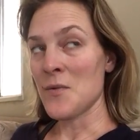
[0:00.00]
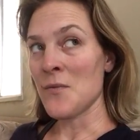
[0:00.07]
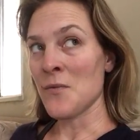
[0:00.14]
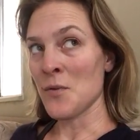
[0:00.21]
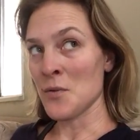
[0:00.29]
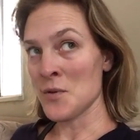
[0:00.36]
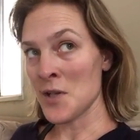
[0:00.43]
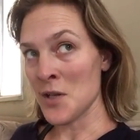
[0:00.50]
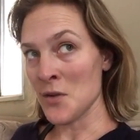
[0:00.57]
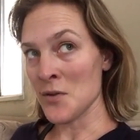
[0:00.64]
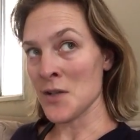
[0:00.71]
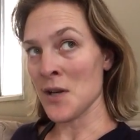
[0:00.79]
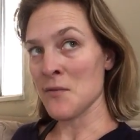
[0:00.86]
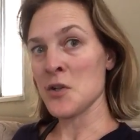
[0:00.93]
forcing
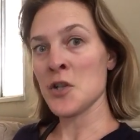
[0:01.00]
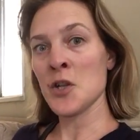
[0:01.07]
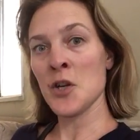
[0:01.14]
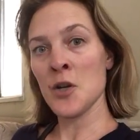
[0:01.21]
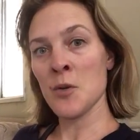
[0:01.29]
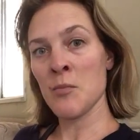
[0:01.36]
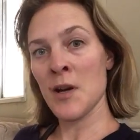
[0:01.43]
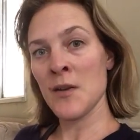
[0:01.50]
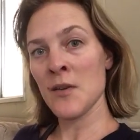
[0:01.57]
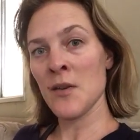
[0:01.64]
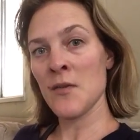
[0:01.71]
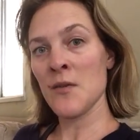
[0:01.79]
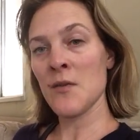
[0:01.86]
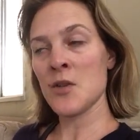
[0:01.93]
yourself to show your brain
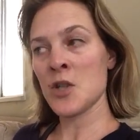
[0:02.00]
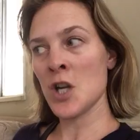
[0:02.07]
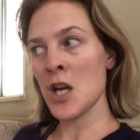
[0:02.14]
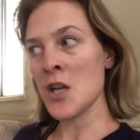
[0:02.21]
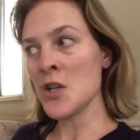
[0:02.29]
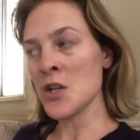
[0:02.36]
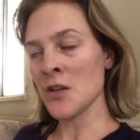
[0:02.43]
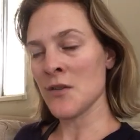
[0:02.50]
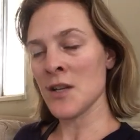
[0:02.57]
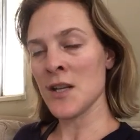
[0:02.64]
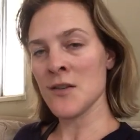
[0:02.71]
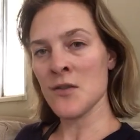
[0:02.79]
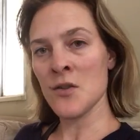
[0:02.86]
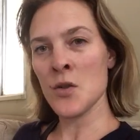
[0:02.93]
that changing
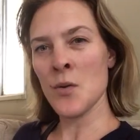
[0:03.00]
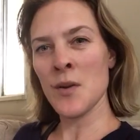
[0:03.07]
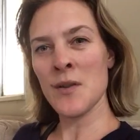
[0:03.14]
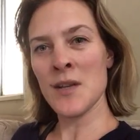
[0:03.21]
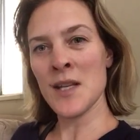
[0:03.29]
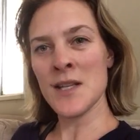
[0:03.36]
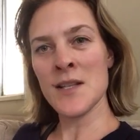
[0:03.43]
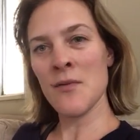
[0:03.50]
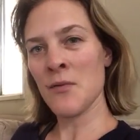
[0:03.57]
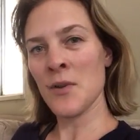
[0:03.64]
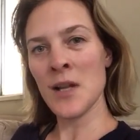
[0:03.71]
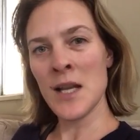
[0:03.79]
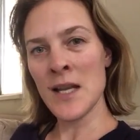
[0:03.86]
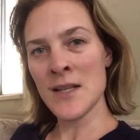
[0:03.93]
things and doing things
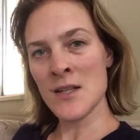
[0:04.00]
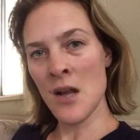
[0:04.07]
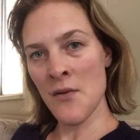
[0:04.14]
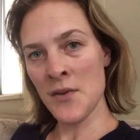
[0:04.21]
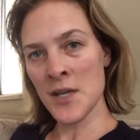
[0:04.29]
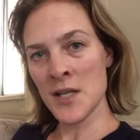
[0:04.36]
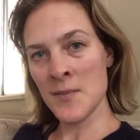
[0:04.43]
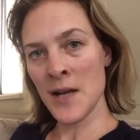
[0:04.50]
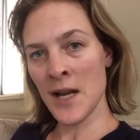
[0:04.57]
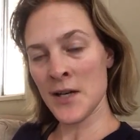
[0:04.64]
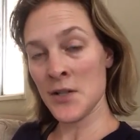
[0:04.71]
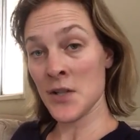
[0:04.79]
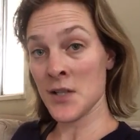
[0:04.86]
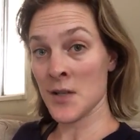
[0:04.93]
differently is nothing to be
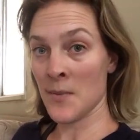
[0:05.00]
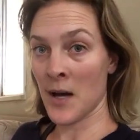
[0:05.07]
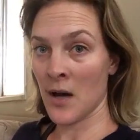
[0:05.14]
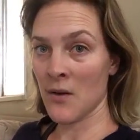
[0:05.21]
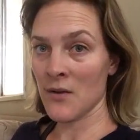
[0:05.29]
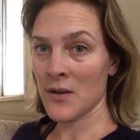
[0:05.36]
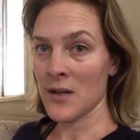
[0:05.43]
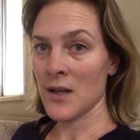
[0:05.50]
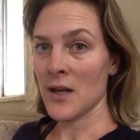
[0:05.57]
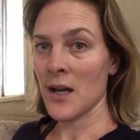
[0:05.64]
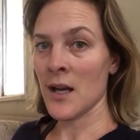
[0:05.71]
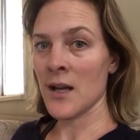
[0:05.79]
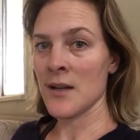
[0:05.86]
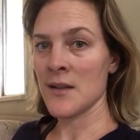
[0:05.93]
anxious about.
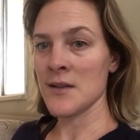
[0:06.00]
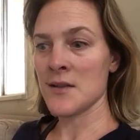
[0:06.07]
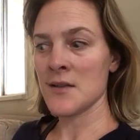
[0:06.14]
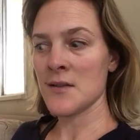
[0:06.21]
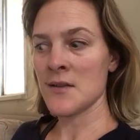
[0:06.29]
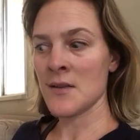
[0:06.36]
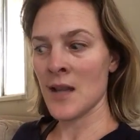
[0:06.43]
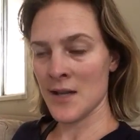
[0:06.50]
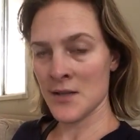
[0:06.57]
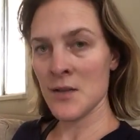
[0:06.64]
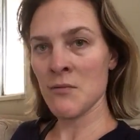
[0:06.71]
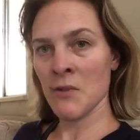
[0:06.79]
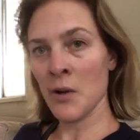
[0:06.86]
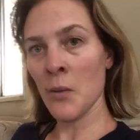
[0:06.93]
And that's
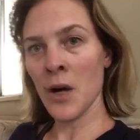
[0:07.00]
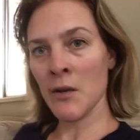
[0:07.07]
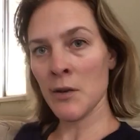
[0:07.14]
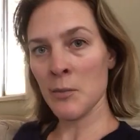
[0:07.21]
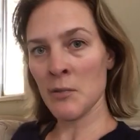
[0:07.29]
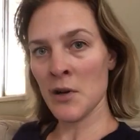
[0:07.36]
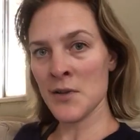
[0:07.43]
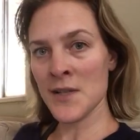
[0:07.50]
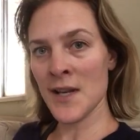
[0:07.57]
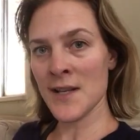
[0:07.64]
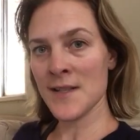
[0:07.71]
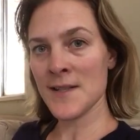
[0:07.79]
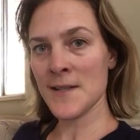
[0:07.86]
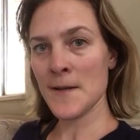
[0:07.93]
the rewiring
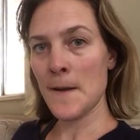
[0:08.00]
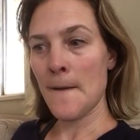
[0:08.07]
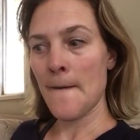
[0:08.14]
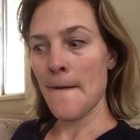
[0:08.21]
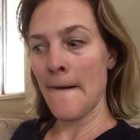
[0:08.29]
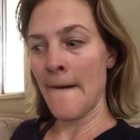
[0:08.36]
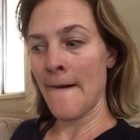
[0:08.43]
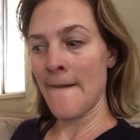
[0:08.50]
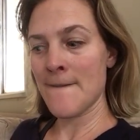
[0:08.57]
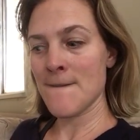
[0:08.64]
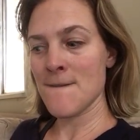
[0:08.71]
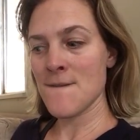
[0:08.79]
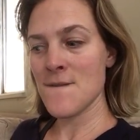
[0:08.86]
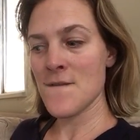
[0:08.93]
process.
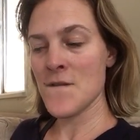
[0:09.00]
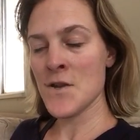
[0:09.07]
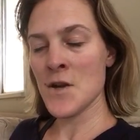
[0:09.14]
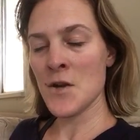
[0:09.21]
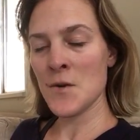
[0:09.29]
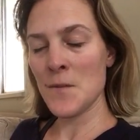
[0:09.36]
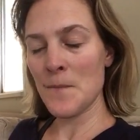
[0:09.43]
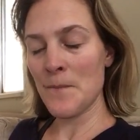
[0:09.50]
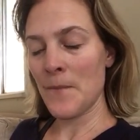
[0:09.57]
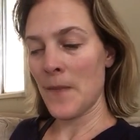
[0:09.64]
Um, so,